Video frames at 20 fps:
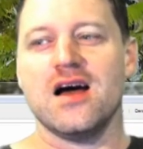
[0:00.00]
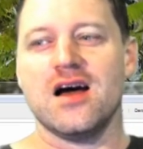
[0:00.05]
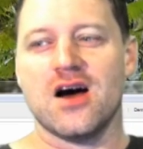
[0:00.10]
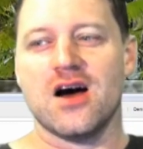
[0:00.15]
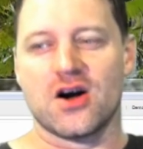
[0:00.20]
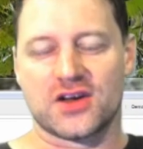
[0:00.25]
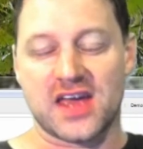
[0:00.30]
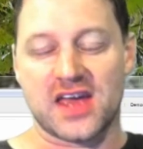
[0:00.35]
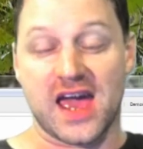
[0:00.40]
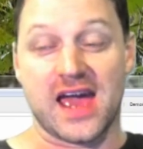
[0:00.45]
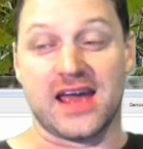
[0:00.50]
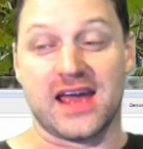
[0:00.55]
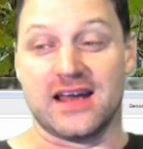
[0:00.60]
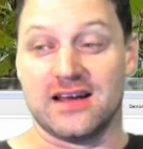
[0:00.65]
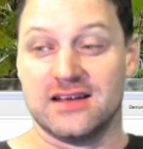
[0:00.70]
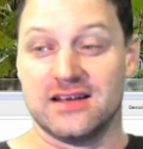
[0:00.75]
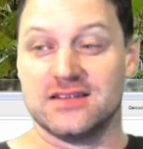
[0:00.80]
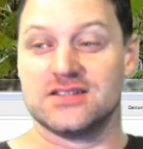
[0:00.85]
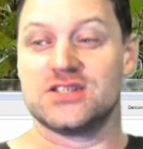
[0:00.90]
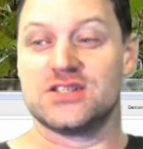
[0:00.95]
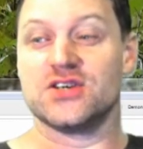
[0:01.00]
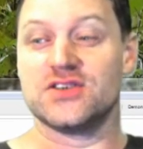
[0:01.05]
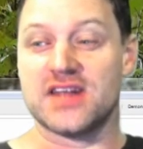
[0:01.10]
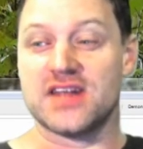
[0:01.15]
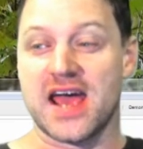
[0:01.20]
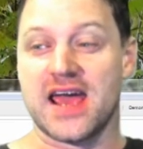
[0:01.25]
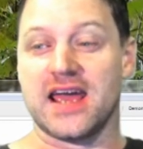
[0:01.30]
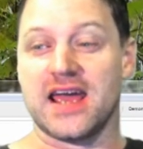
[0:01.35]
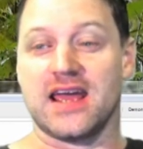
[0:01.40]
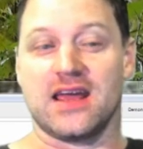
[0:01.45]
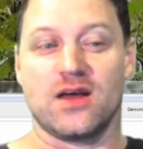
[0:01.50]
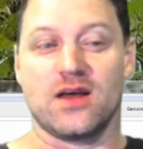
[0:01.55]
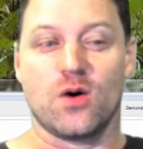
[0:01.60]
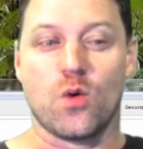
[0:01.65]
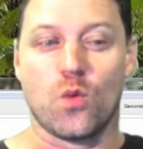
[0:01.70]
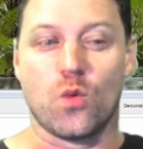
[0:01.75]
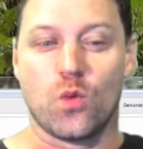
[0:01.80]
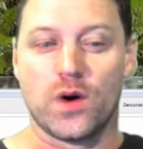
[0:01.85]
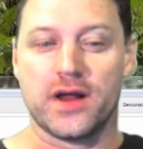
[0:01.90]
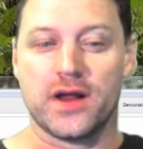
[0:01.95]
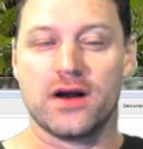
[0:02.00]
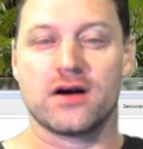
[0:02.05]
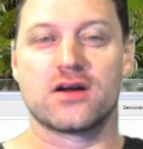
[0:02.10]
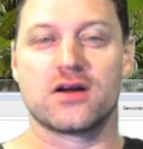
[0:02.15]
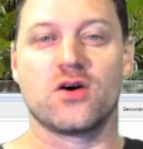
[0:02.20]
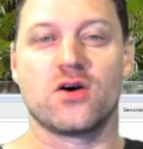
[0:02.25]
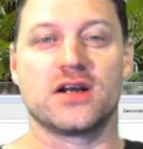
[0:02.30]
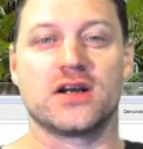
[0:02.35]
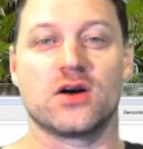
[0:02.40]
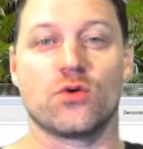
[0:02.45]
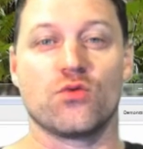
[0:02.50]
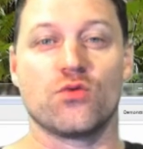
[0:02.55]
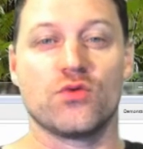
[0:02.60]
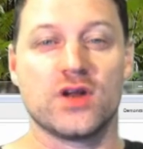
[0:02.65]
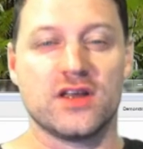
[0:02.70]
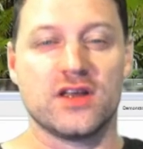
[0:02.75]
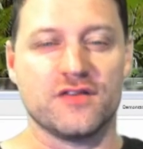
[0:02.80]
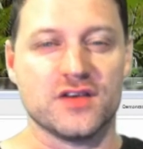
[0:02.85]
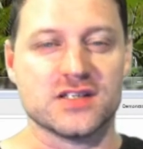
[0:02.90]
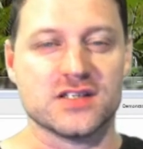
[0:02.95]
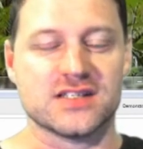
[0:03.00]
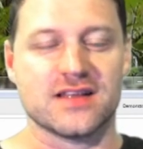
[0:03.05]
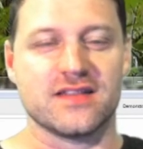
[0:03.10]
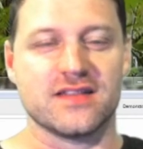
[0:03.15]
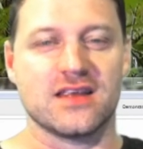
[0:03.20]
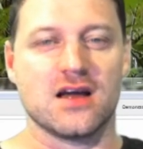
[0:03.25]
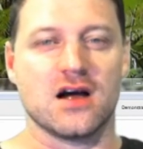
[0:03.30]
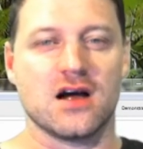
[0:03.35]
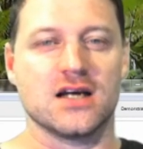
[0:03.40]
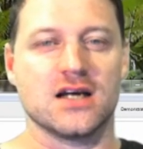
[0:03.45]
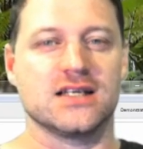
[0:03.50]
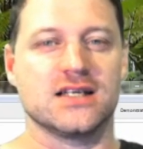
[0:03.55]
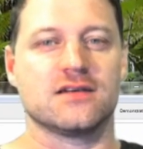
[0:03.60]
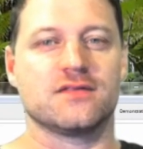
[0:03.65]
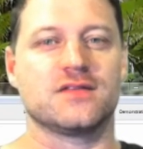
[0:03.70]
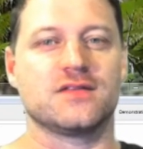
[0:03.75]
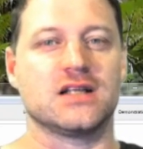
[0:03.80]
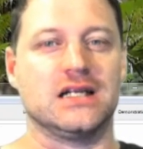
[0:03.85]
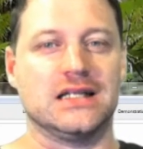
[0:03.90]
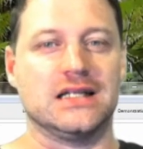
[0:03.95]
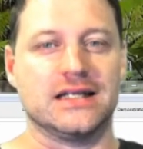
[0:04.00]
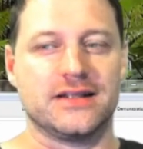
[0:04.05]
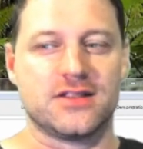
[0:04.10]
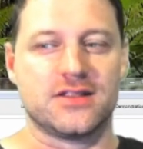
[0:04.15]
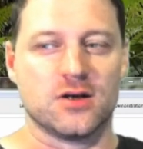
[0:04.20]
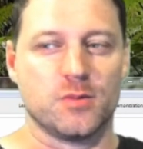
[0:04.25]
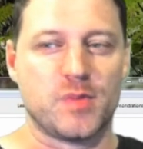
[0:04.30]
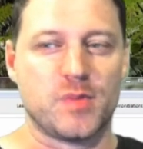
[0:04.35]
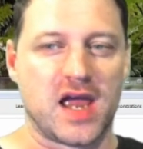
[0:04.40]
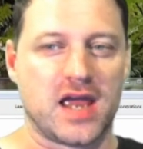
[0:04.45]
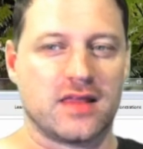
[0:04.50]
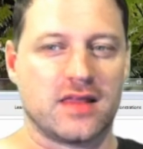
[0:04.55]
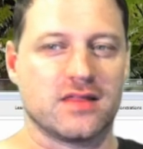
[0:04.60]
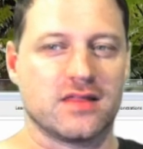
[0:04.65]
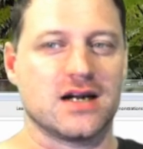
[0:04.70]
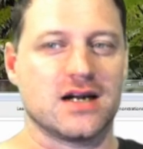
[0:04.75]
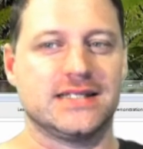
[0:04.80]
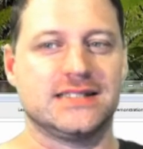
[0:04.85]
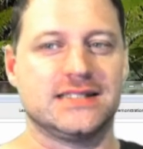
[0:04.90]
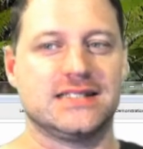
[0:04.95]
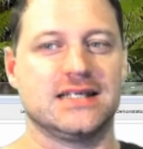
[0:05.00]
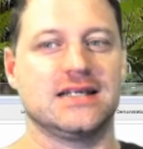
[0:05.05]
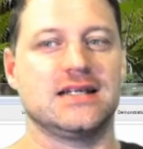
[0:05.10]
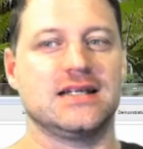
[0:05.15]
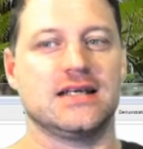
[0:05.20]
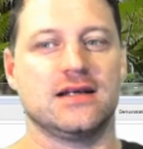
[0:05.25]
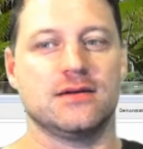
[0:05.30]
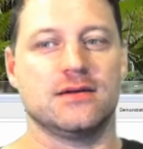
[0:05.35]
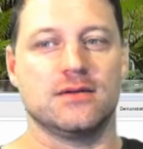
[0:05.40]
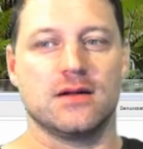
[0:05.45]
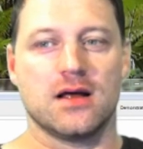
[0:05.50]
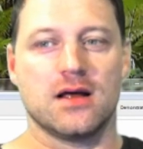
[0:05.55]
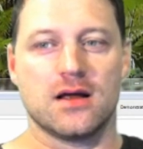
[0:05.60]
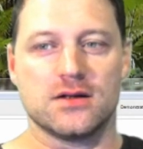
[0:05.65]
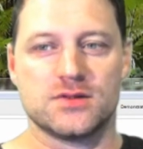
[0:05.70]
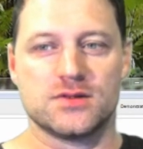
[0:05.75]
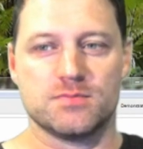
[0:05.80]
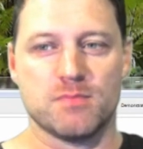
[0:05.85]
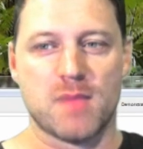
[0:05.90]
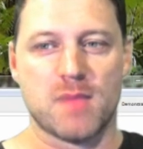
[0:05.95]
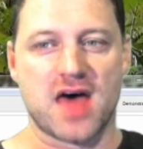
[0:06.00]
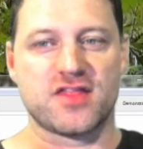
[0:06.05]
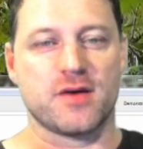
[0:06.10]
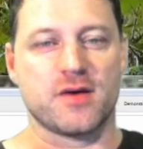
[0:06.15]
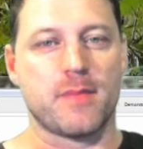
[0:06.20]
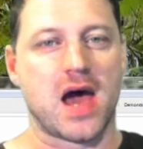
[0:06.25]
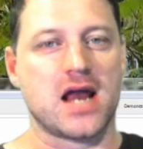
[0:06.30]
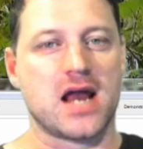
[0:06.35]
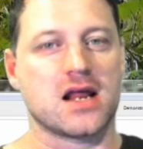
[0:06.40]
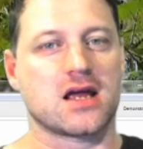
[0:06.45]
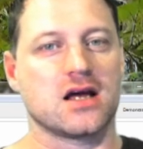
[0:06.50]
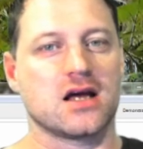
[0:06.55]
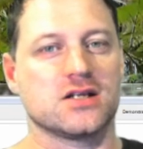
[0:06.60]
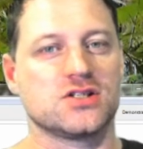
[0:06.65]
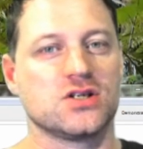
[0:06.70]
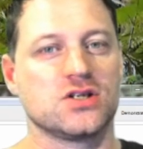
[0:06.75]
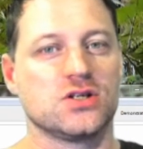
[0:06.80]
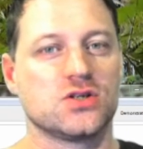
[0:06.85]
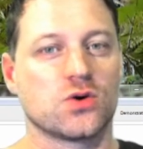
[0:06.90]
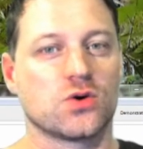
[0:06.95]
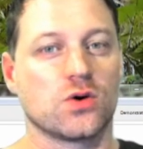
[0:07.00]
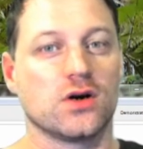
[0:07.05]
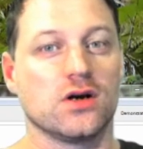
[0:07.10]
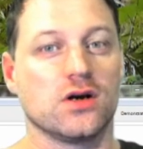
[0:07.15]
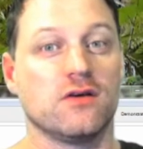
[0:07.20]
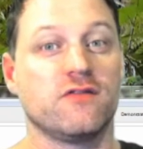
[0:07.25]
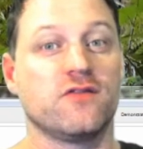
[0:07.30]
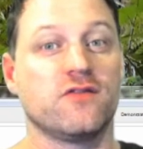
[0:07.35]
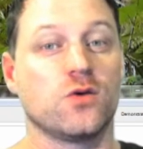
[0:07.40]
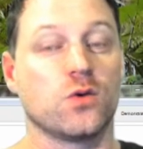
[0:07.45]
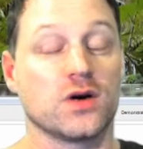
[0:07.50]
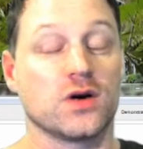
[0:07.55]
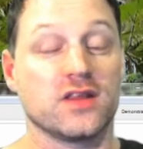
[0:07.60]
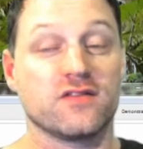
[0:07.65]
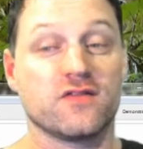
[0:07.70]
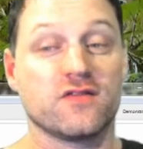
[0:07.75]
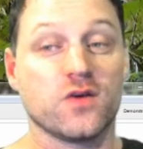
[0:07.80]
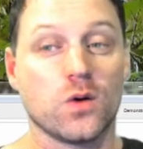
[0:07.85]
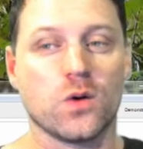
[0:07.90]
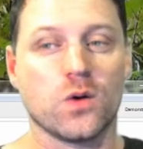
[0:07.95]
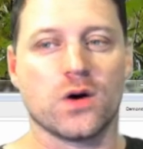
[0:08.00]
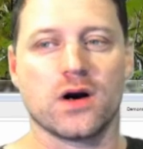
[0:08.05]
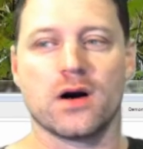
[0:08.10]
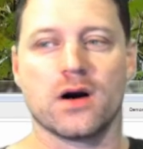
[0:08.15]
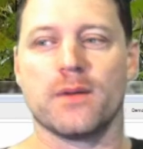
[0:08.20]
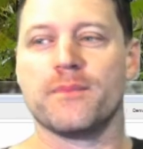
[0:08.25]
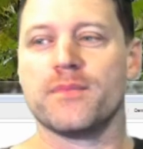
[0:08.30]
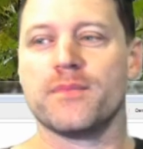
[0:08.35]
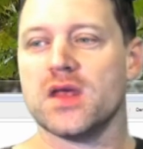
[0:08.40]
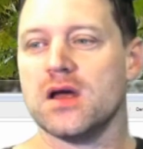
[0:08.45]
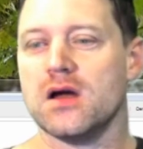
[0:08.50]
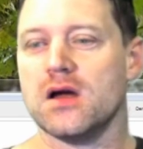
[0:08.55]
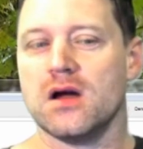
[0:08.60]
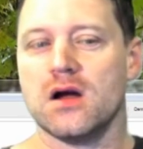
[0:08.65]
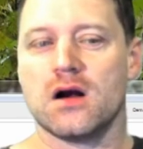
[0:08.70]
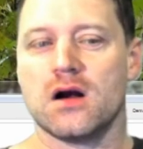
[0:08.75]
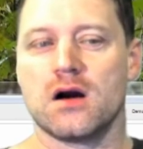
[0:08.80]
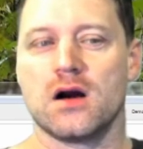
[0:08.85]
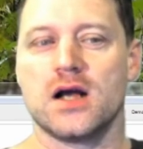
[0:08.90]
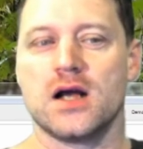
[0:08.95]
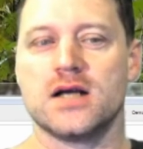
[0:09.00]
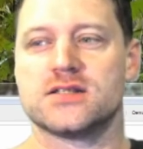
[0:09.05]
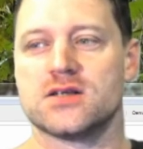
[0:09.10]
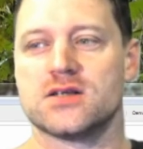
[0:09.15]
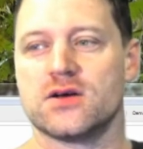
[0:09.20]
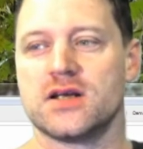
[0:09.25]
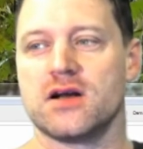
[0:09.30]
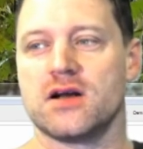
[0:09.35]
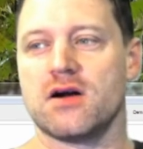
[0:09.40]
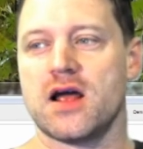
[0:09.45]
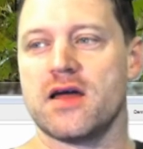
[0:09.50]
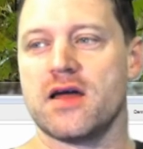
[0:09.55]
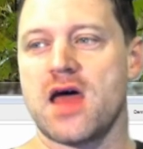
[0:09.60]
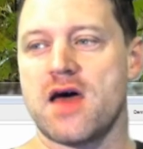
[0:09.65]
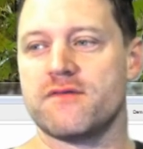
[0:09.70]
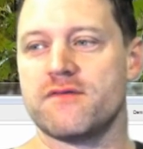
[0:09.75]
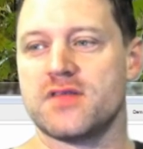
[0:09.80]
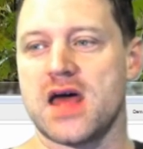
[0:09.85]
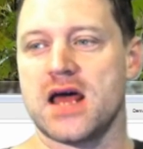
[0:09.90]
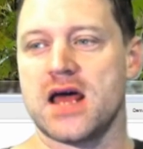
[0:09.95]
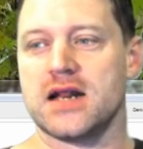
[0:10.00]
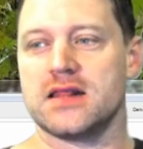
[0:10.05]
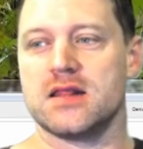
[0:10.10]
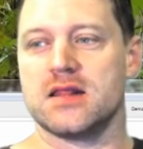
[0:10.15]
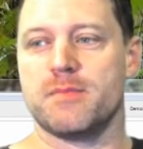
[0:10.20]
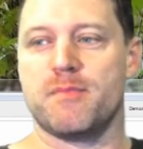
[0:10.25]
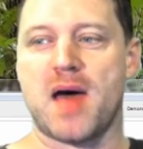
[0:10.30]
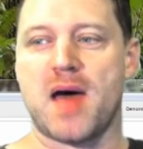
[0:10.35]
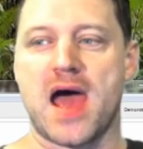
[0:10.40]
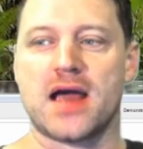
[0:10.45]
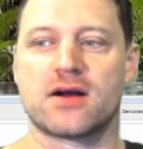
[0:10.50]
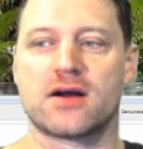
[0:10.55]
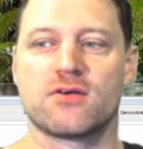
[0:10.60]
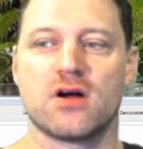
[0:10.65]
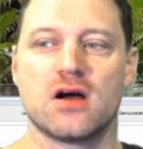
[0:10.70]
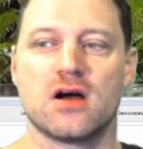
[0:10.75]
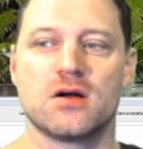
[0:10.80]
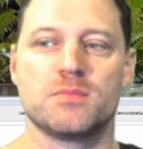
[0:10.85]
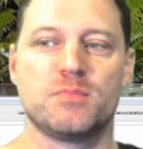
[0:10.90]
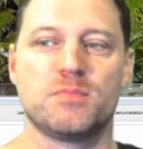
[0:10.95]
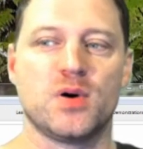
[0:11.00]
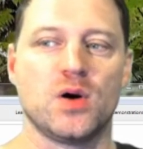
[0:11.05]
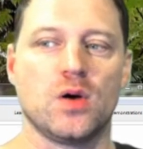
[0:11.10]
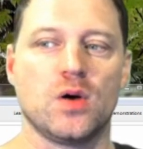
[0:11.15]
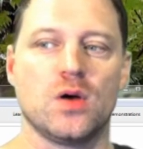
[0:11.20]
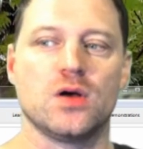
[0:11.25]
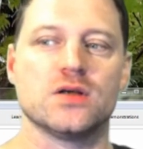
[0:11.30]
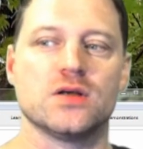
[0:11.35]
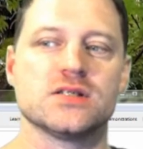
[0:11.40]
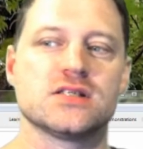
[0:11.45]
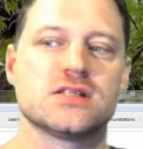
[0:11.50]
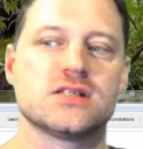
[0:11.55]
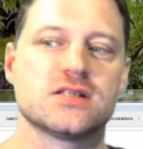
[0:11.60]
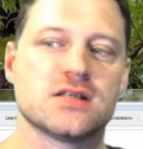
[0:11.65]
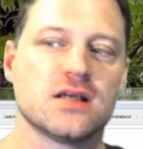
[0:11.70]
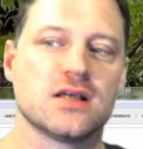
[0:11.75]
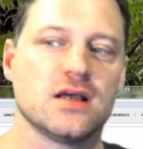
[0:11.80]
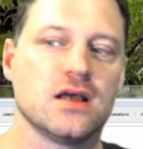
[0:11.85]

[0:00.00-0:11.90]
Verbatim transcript: Okay, today we are going to revisit the idea of the lithopane that I did in Mathematica tutorial 44. All right, so here I have that in the background paused.